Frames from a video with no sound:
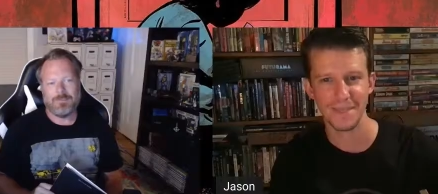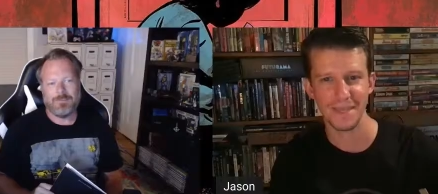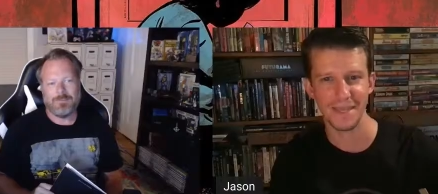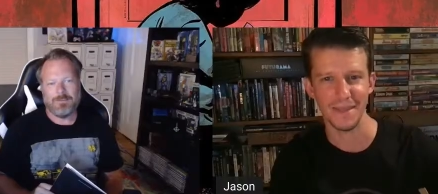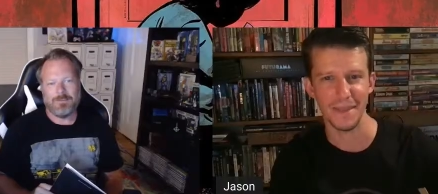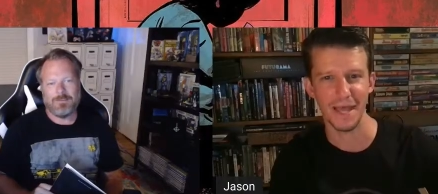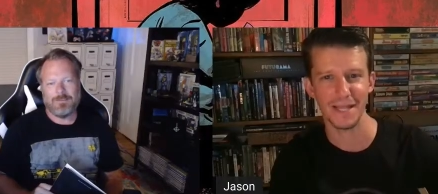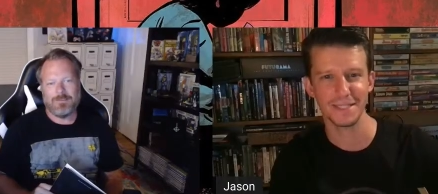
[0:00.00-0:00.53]

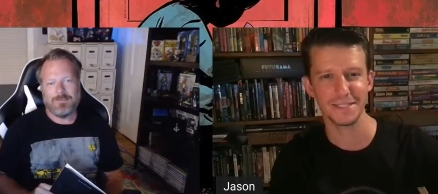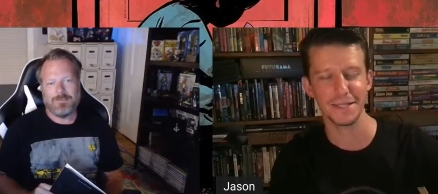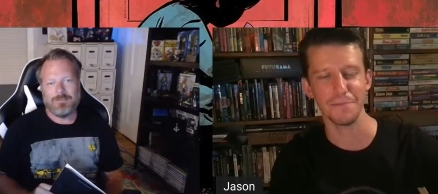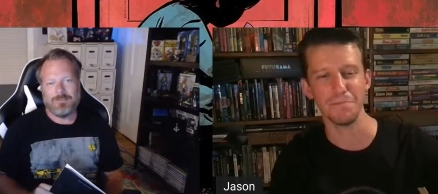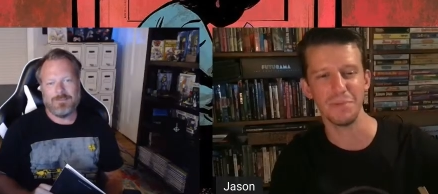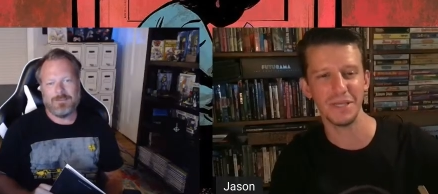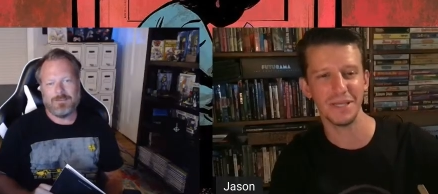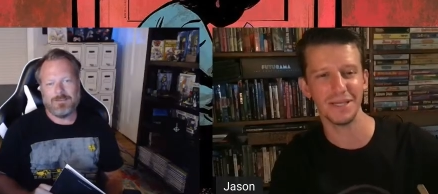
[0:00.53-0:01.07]
Speaker 1: And that's the
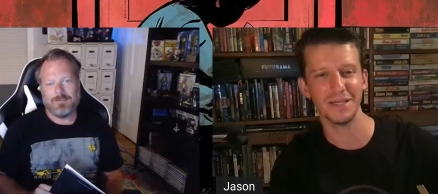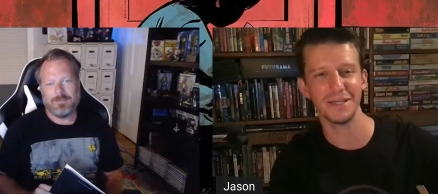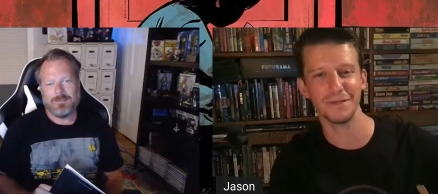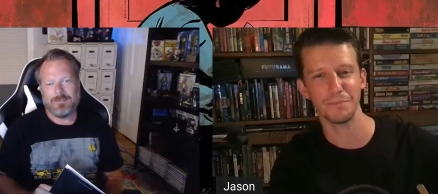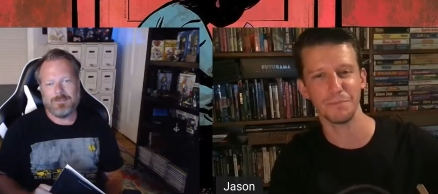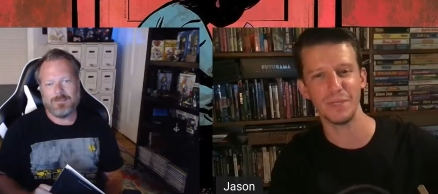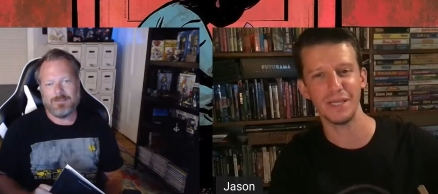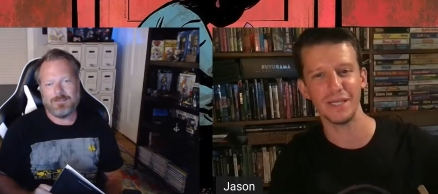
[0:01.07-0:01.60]
big,
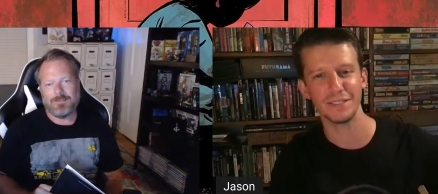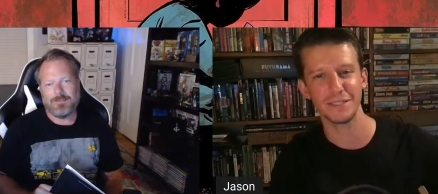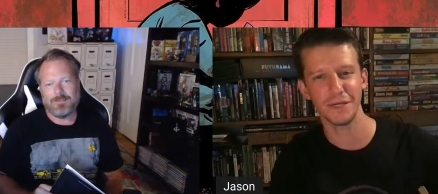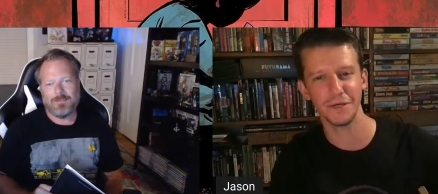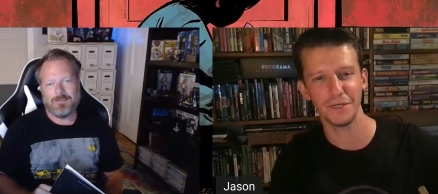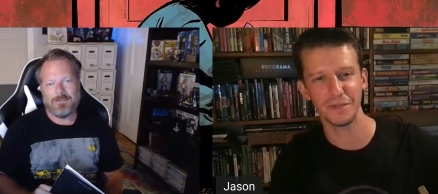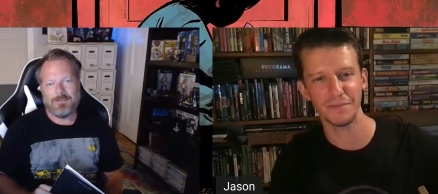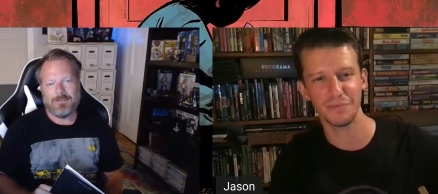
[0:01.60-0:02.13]
big
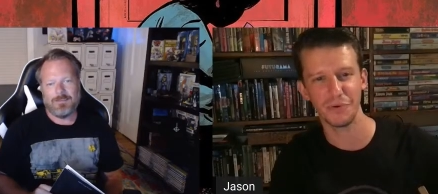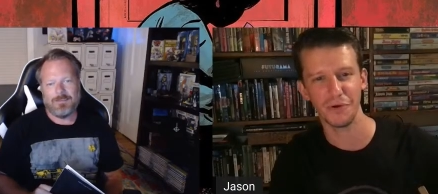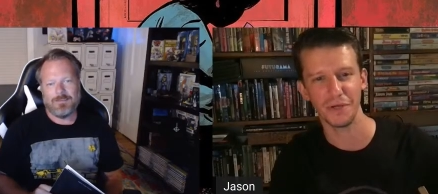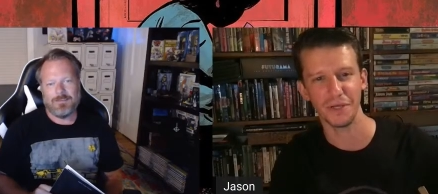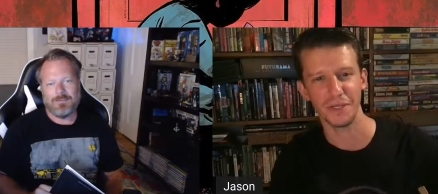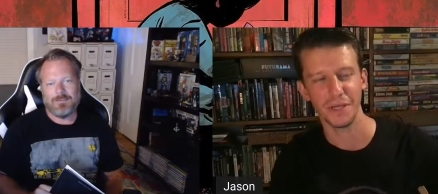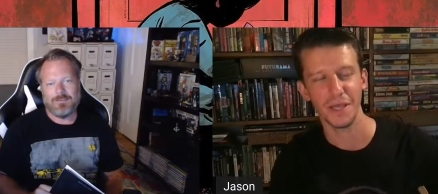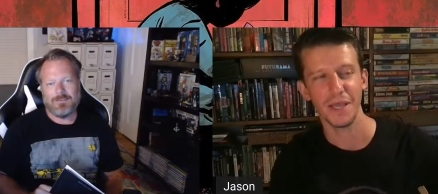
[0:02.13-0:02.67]
turning
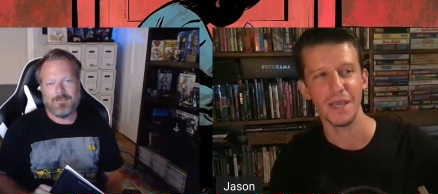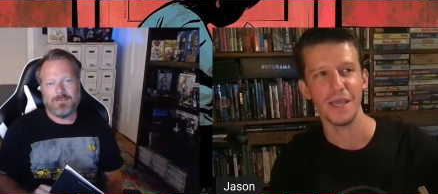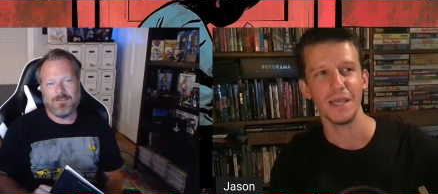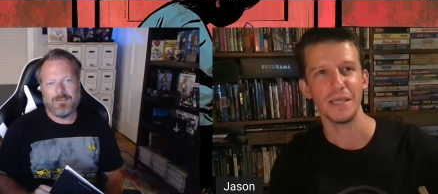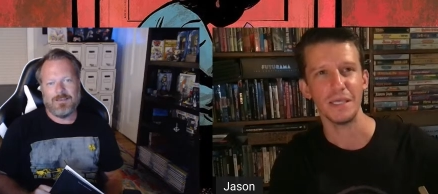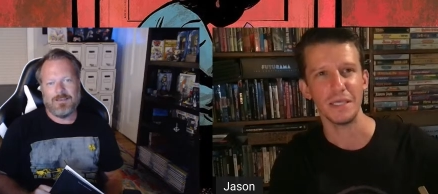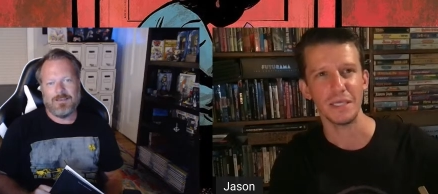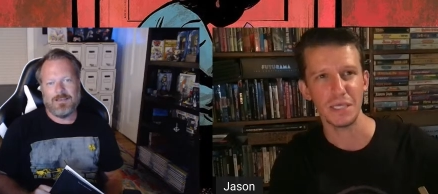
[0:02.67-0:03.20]
point.
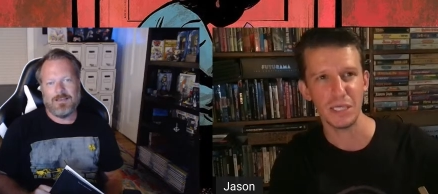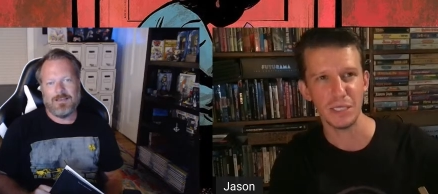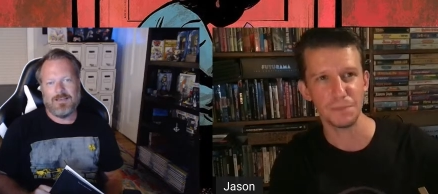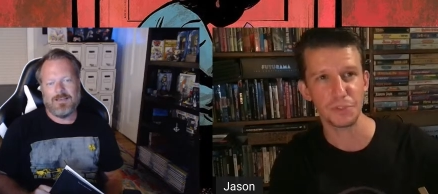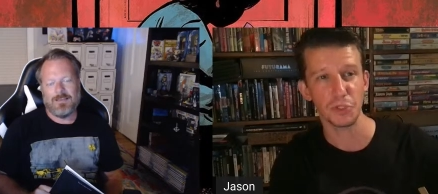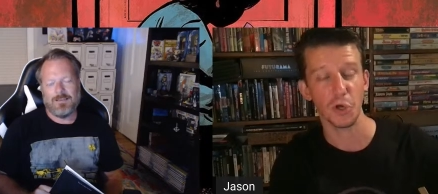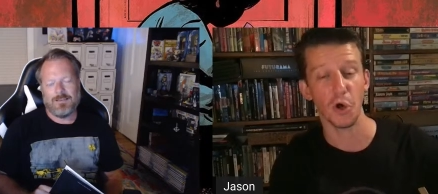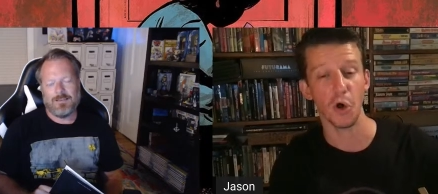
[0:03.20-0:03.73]
He
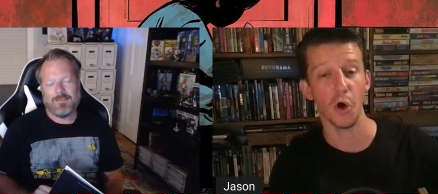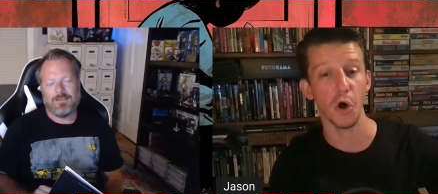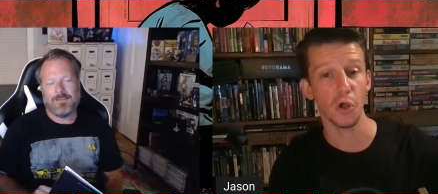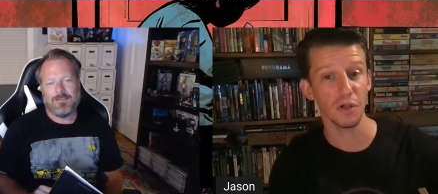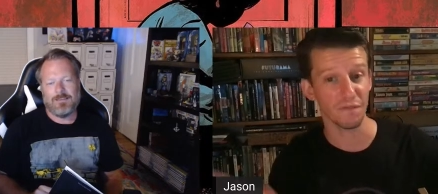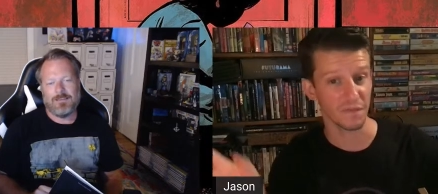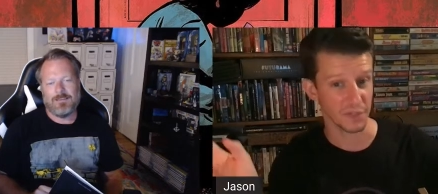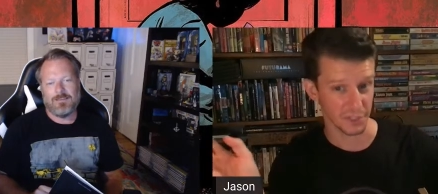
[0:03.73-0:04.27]
keeps
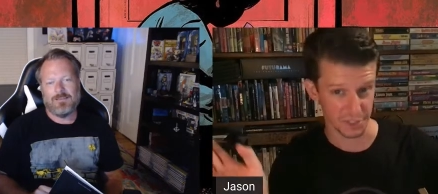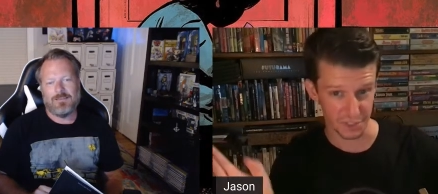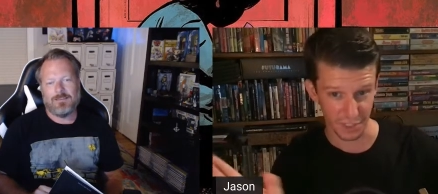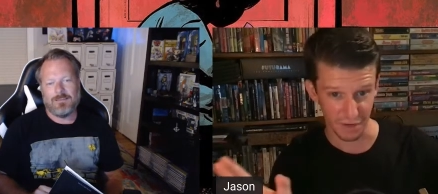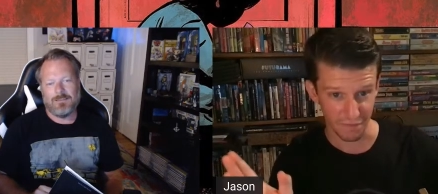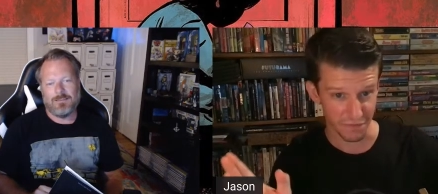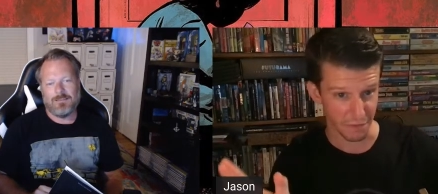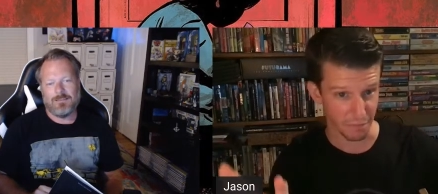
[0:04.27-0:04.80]
all of this
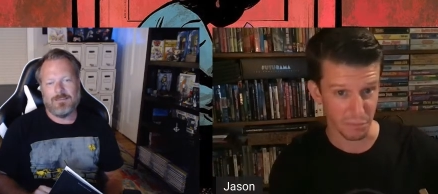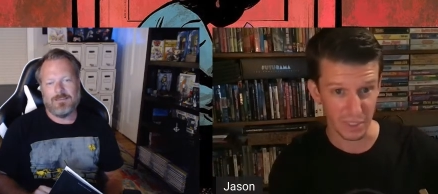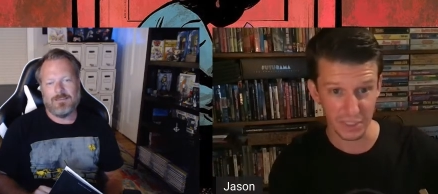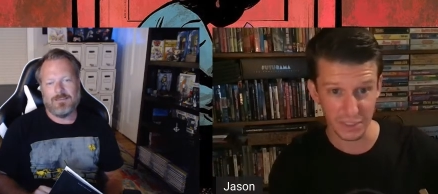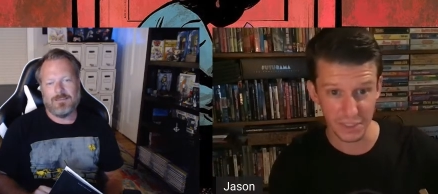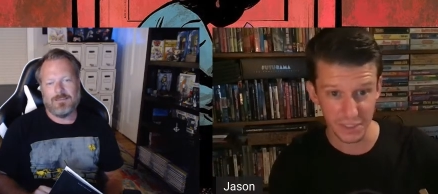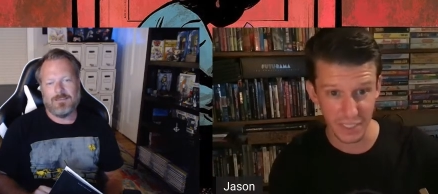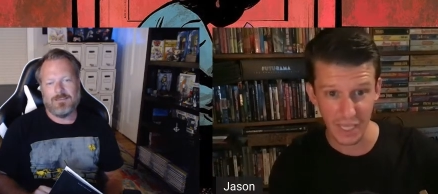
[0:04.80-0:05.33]
stuff the
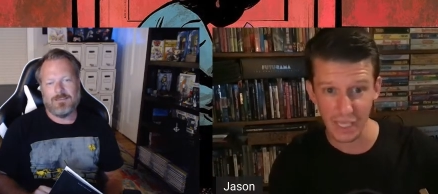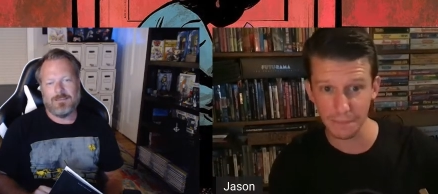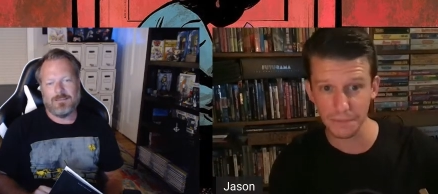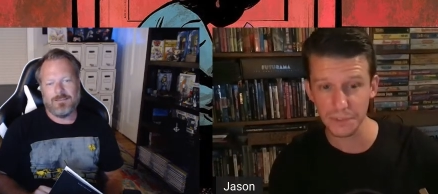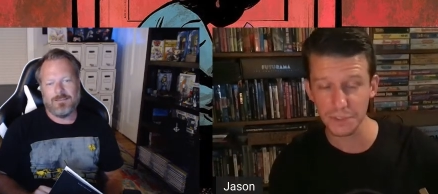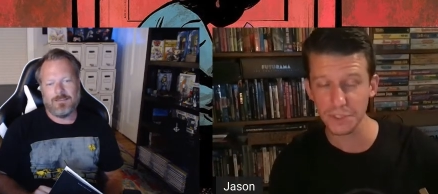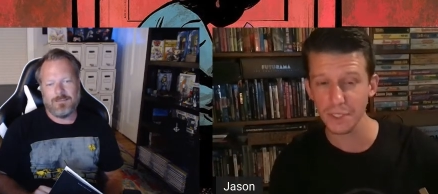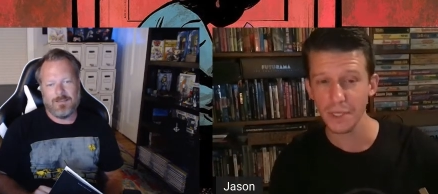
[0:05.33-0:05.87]

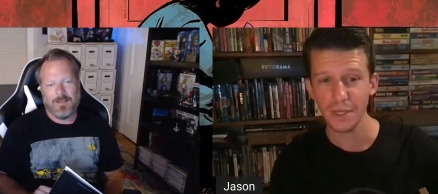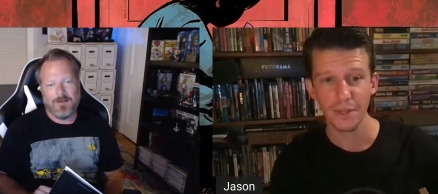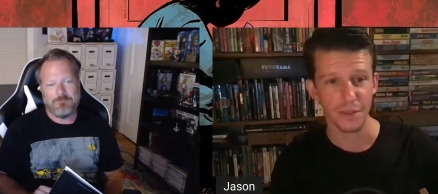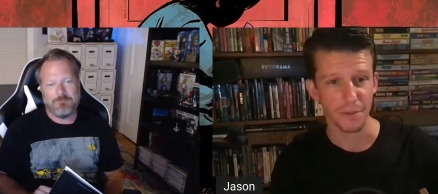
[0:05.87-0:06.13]
mixtapes, yep.